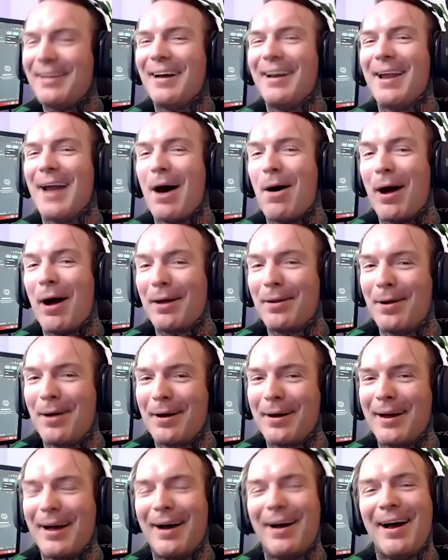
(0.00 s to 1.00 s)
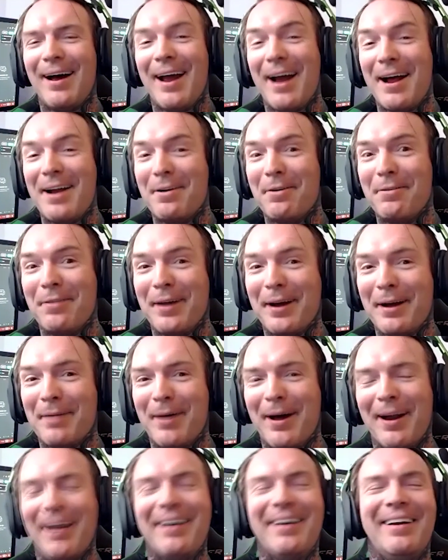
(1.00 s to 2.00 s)
and now I clock out and I don't think
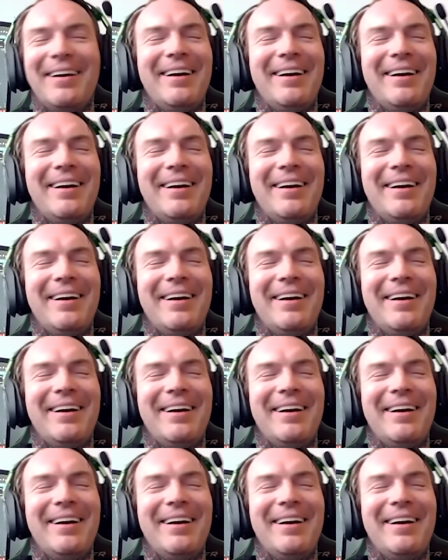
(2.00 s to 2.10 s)
about it.